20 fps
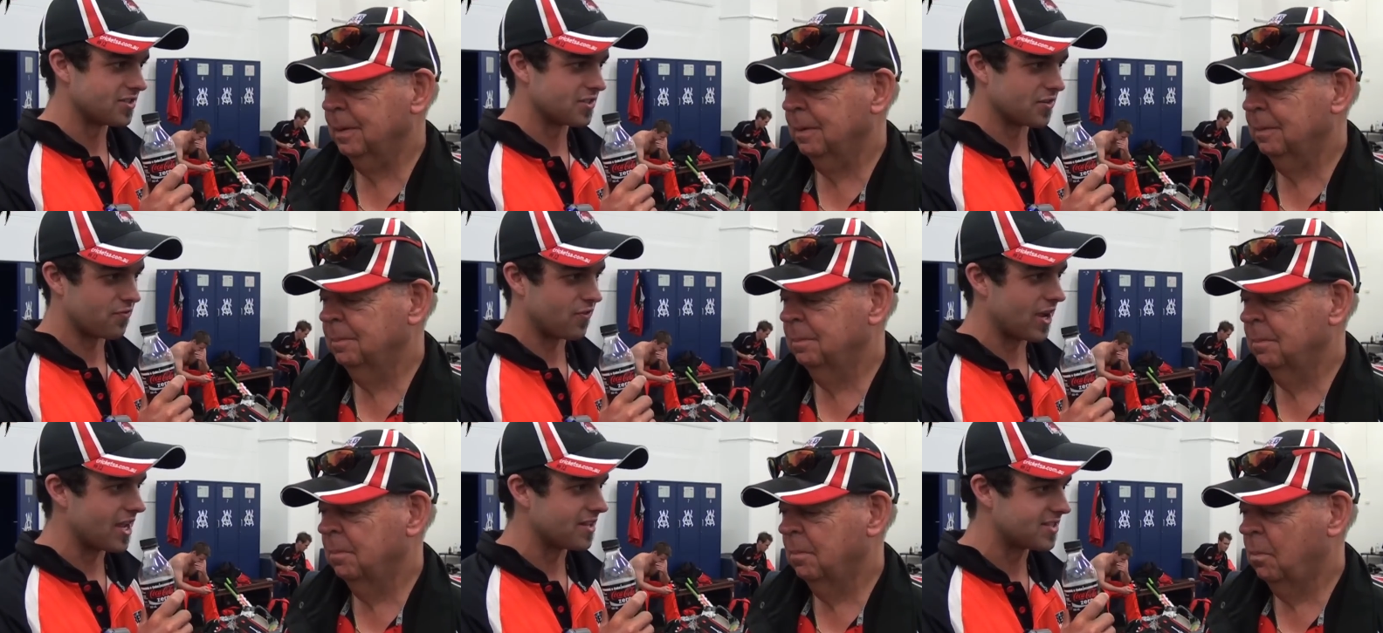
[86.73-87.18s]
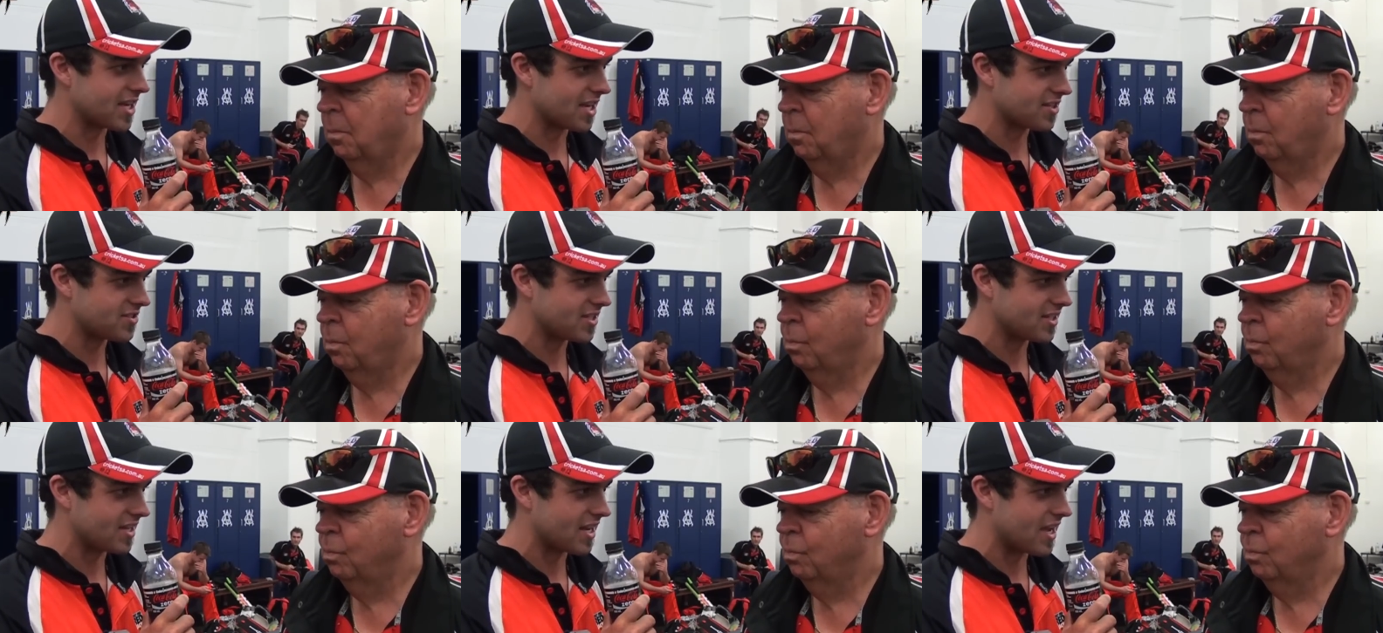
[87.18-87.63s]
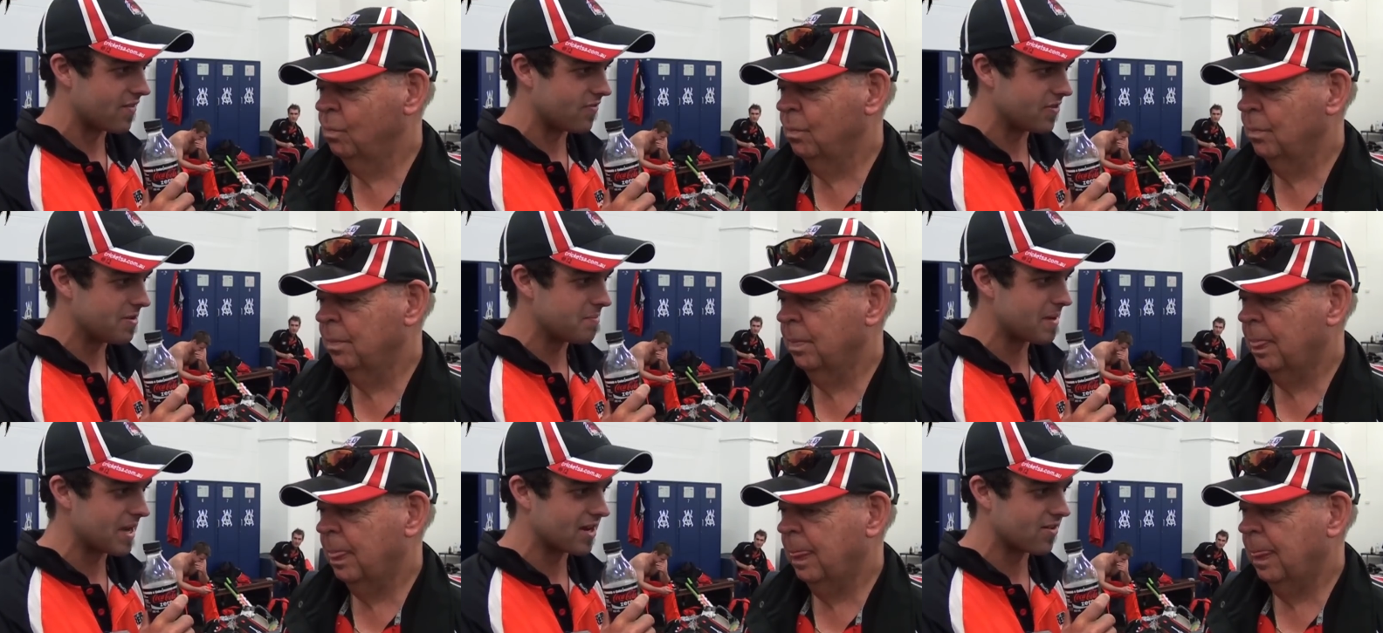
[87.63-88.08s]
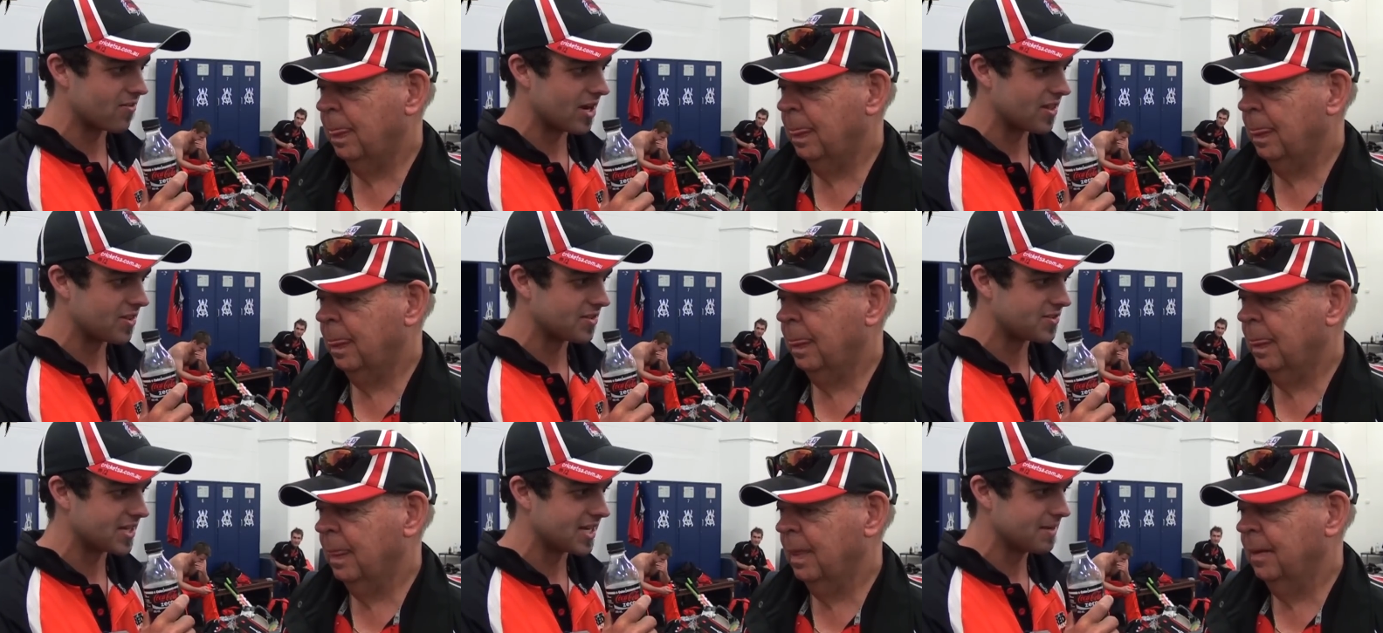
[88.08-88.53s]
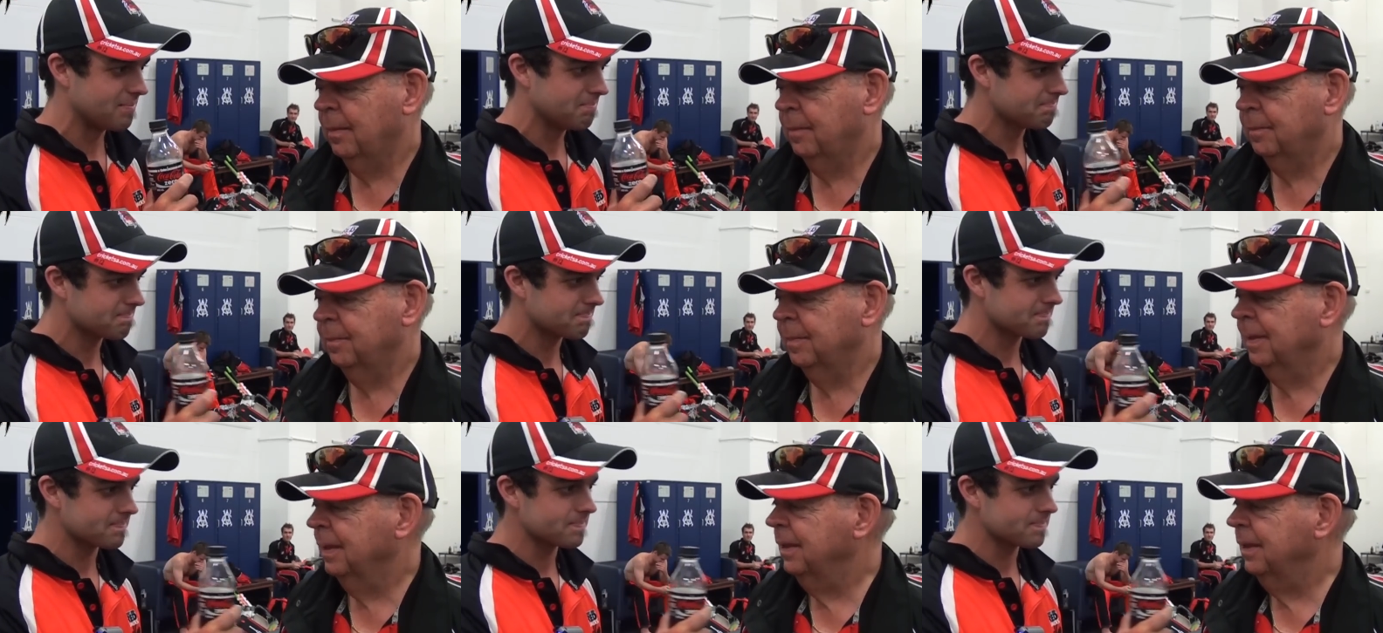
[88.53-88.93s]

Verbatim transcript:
Speaker 1: Is it fantastic to have him back around the team?